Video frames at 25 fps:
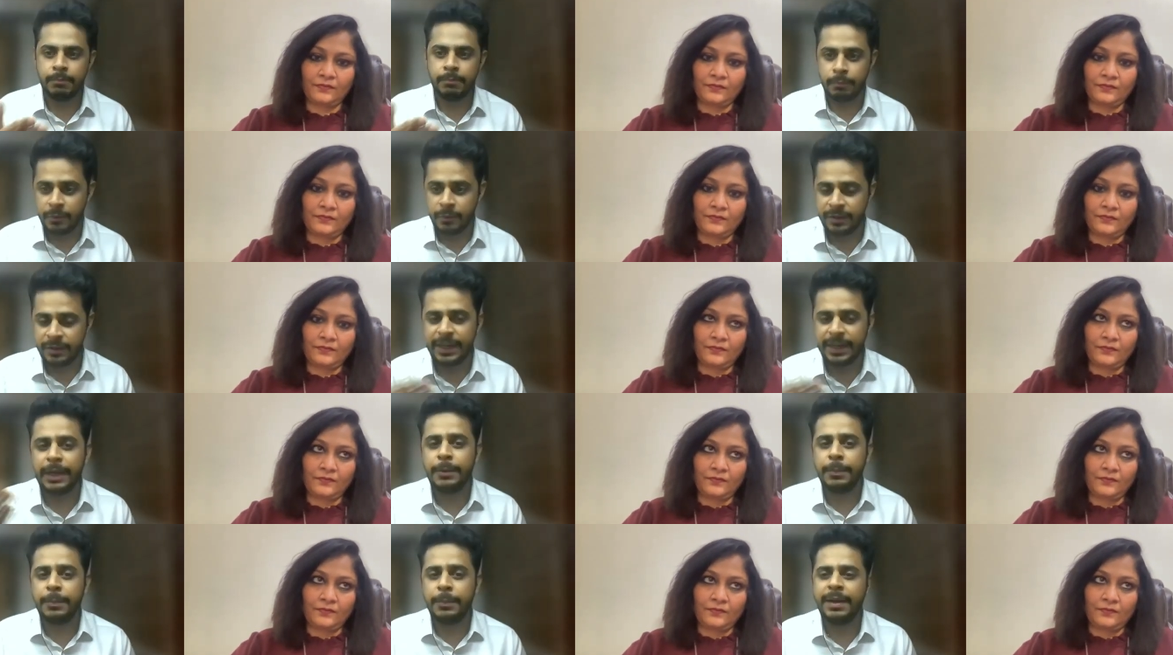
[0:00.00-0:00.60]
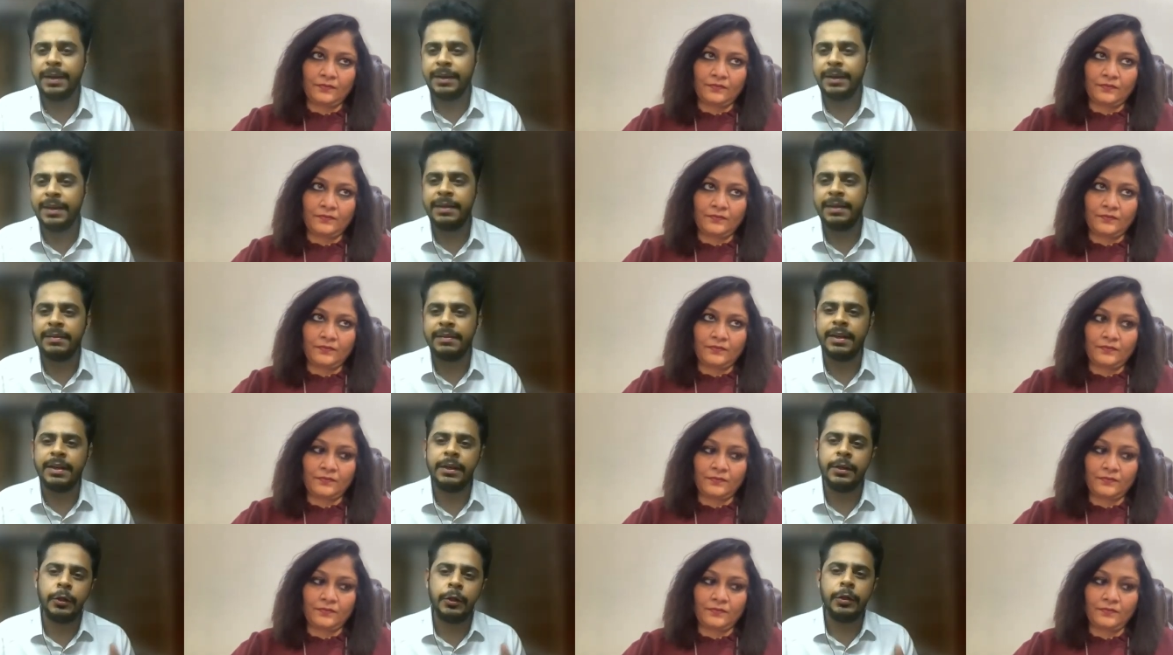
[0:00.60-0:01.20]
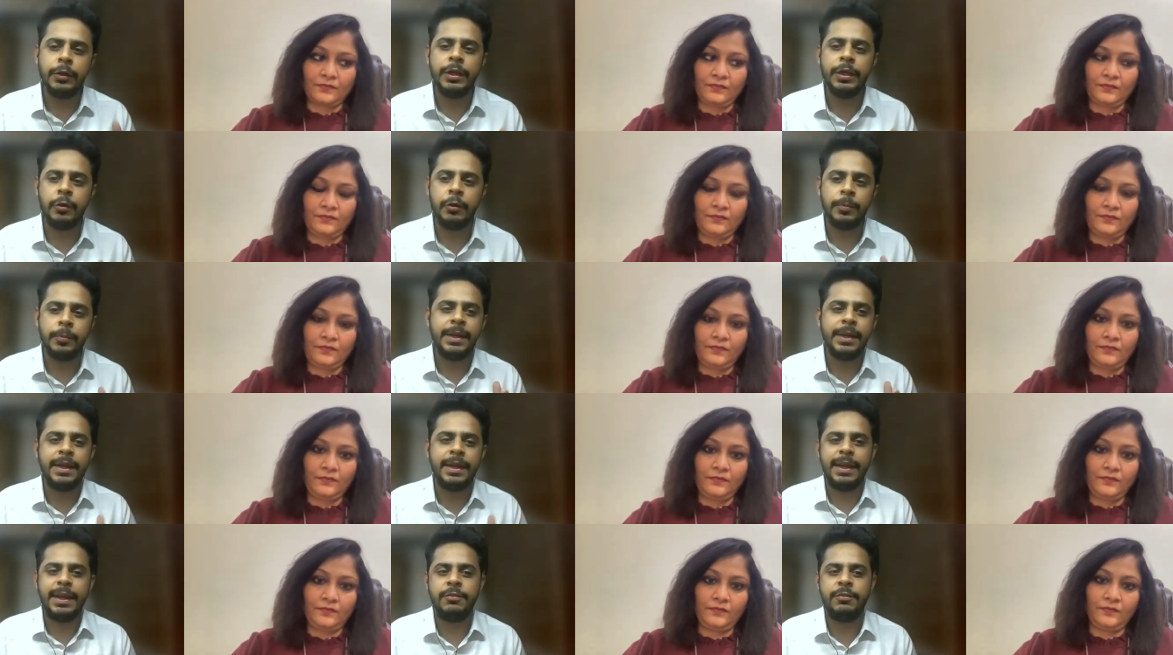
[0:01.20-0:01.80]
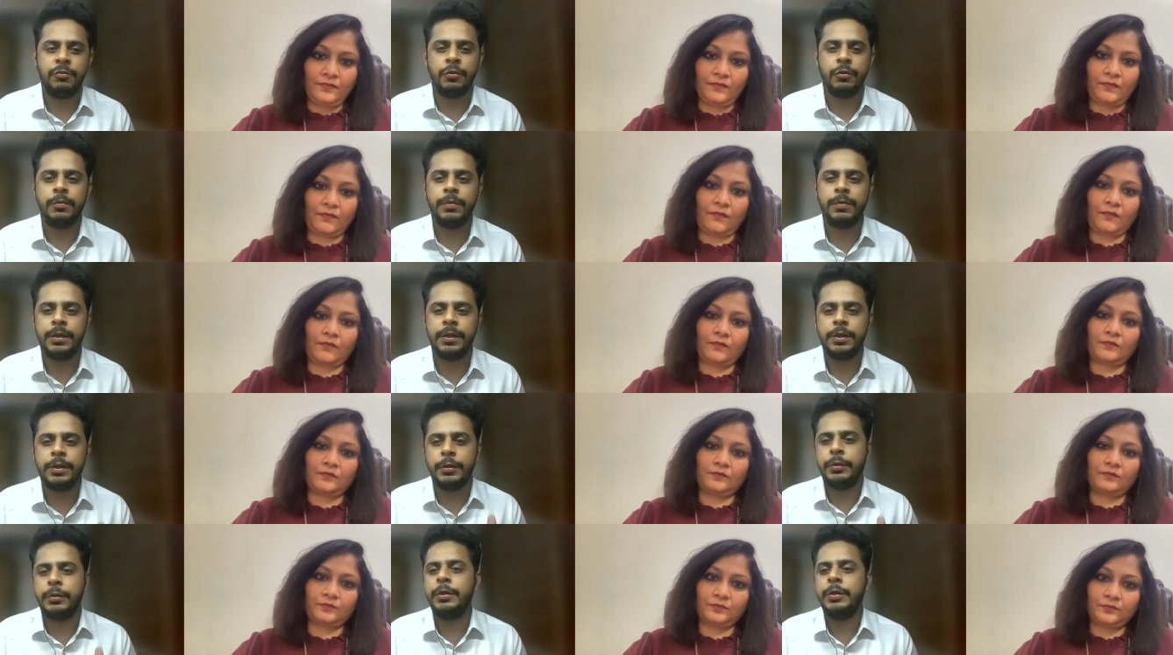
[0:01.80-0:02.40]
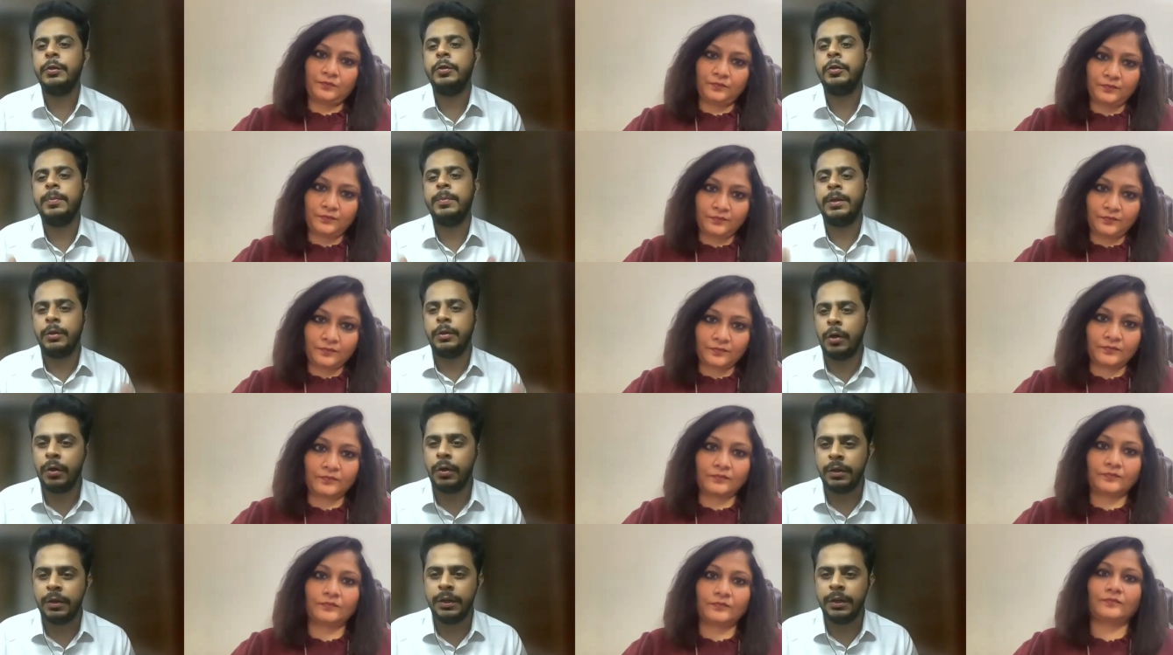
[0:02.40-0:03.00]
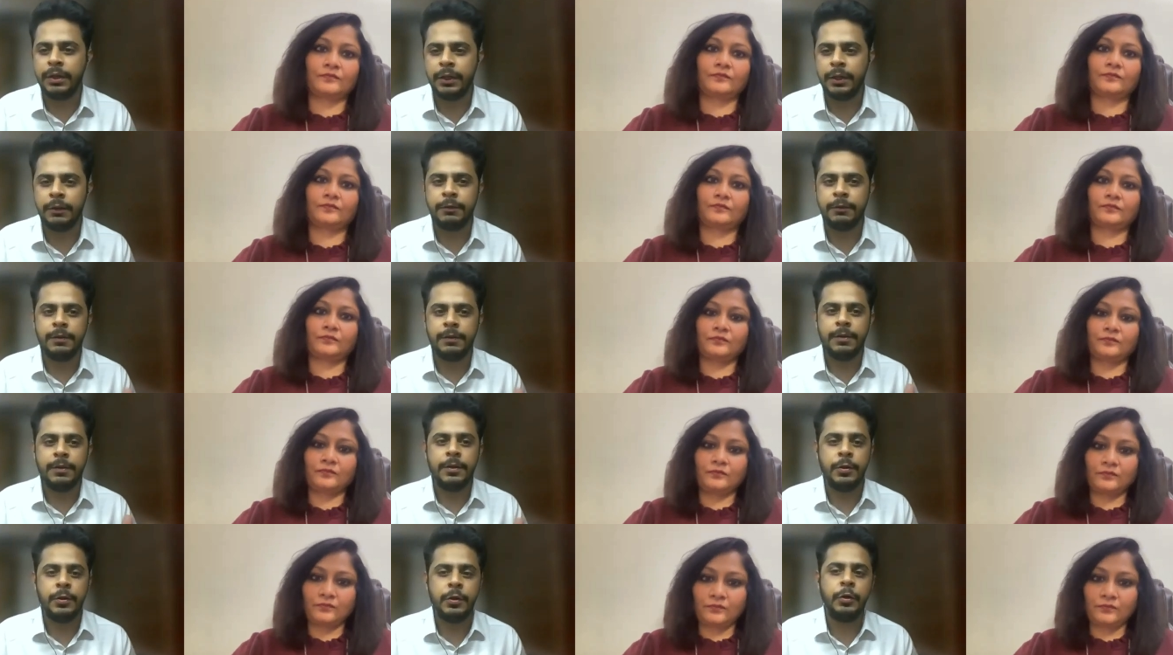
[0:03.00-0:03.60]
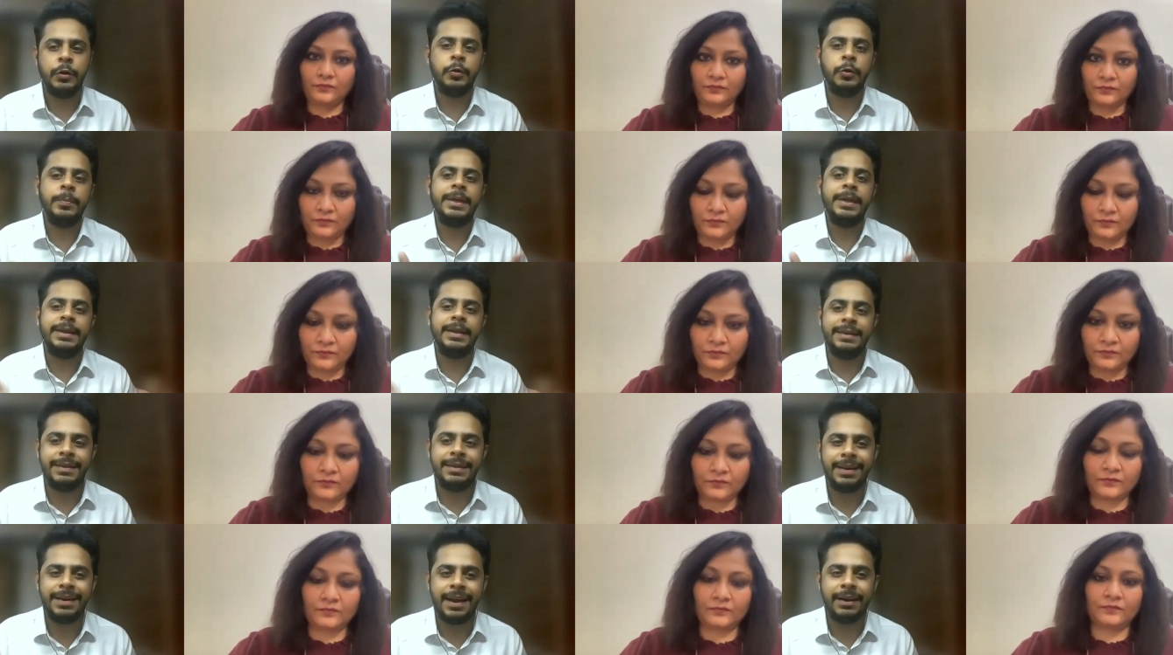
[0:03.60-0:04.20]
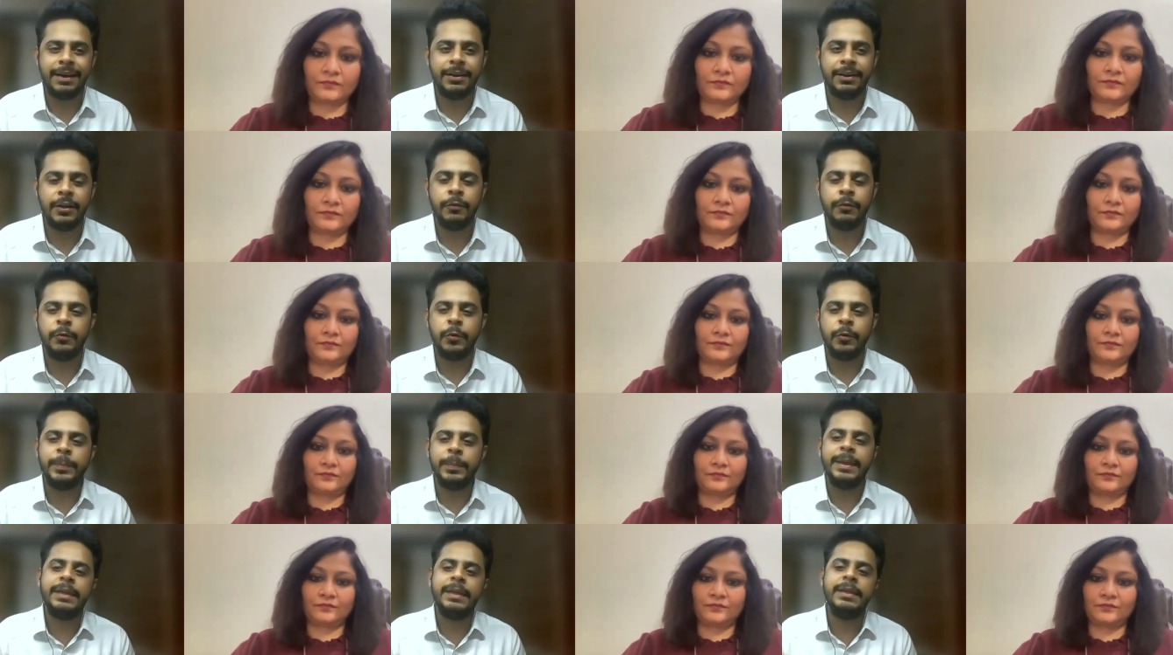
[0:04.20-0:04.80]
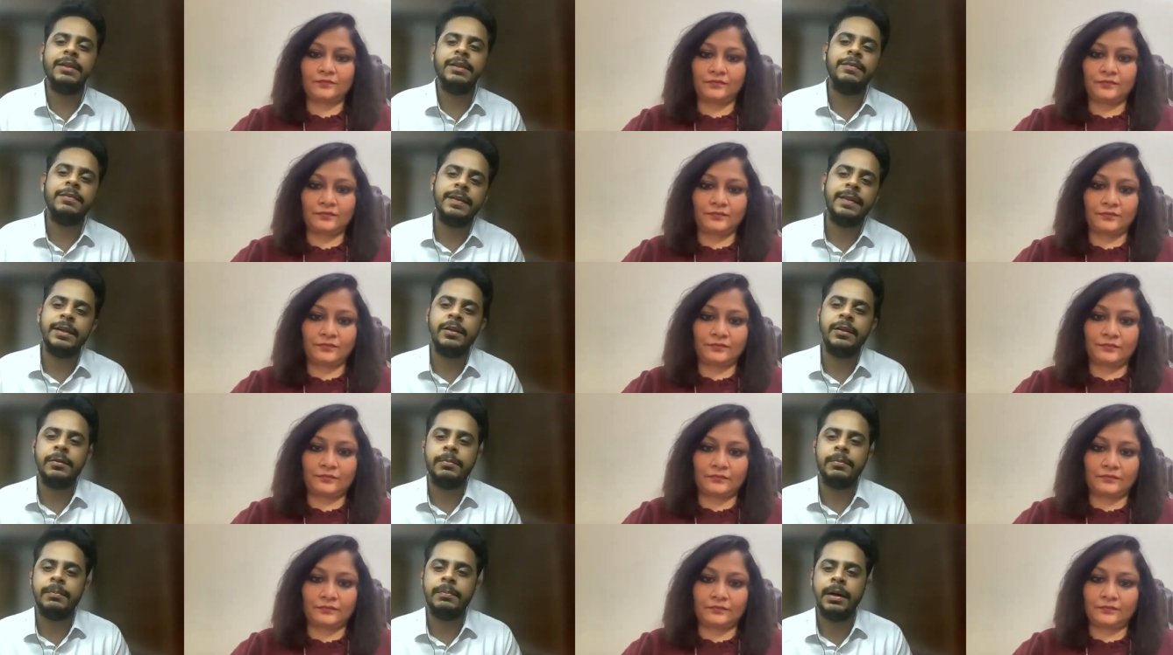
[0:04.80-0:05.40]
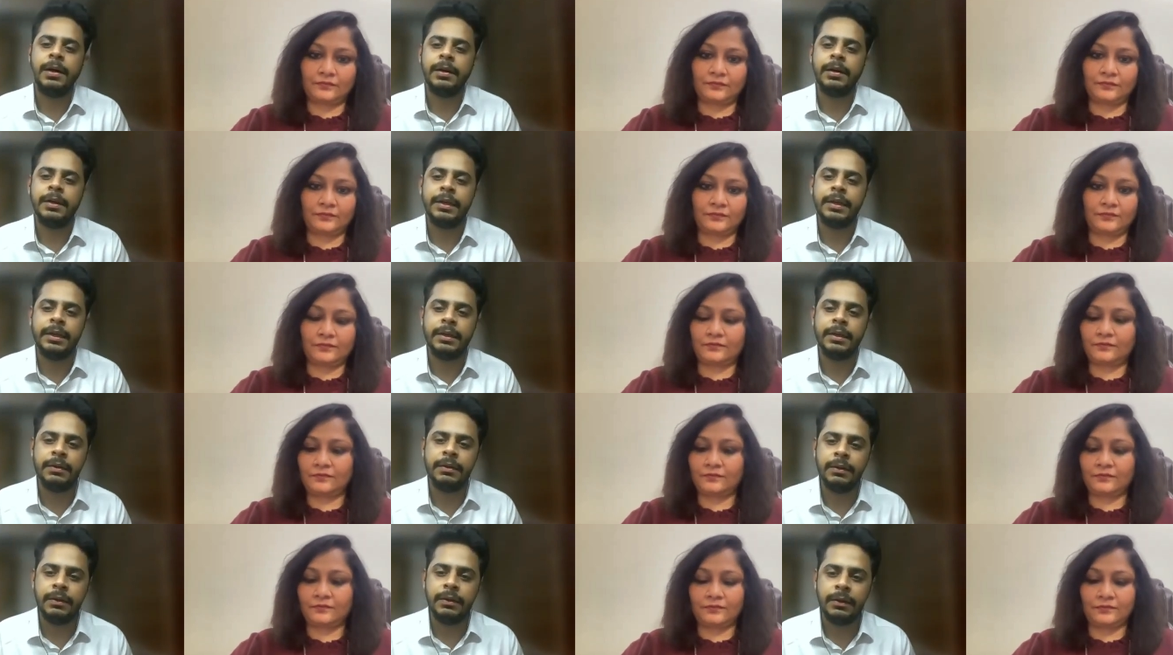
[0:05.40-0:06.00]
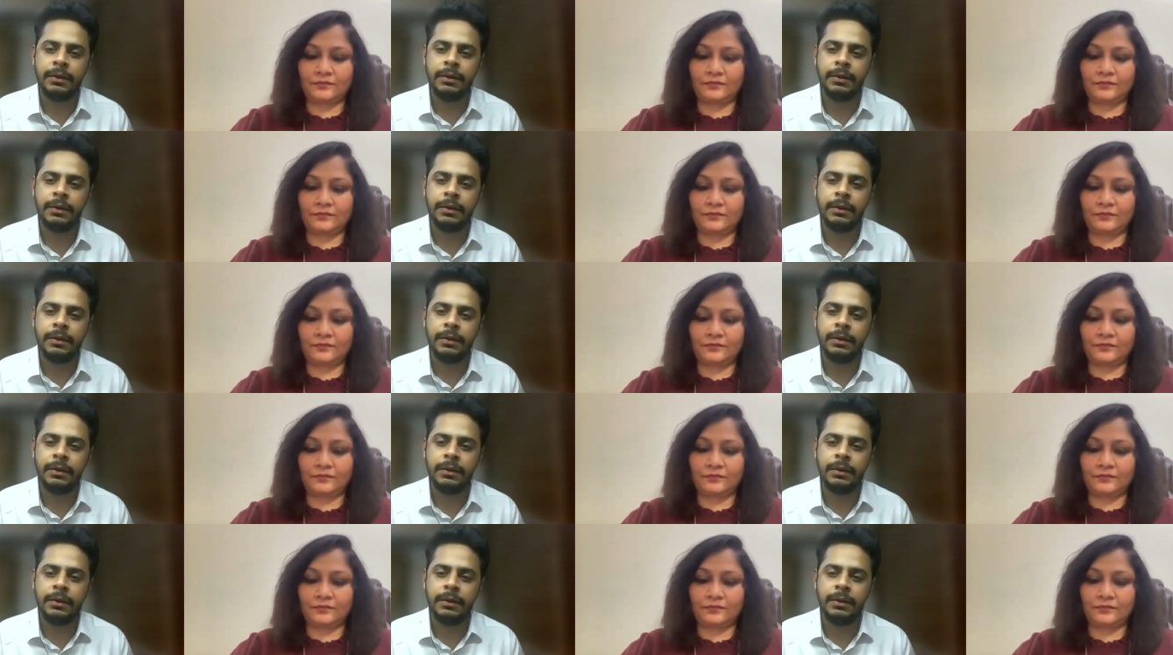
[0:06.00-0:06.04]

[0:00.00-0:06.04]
Speaker 1: statement is that you need to be an extrovert you need to be talkative you need to be interactive to be in the field of marketing